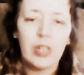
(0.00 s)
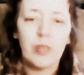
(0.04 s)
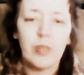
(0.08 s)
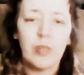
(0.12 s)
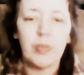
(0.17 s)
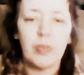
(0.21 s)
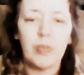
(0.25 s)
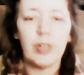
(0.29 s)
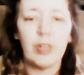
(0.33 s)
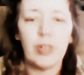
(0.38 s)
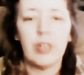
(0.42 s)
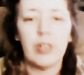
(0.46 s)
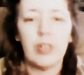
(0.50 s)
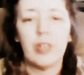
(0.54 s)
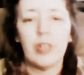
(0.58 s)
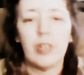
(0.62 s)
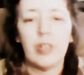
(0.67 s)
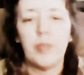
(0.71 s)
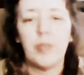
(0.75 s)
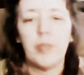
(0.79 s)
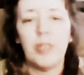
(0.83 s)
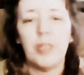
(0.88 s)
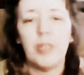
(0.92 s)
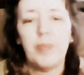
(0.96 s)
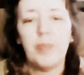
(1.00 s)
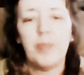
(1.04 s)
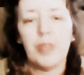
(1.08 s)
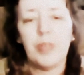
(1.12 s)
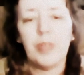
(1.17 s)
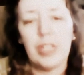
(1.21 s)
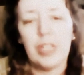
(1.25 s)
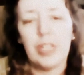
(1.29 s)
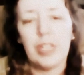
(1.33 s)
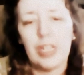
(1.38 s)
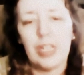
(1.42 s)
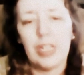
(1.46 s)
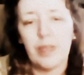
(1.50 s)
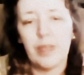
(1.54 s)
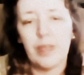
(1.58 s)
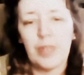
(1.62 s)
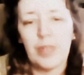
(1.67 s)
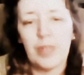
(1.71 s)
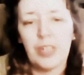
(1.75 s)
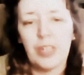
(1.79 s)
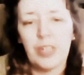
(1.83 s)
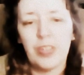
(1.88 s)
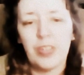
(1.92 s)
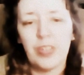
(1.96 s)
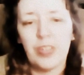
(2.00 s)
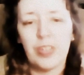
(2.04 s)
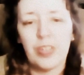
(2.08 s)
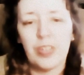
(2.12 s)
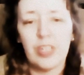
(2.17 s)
really manipulating faces.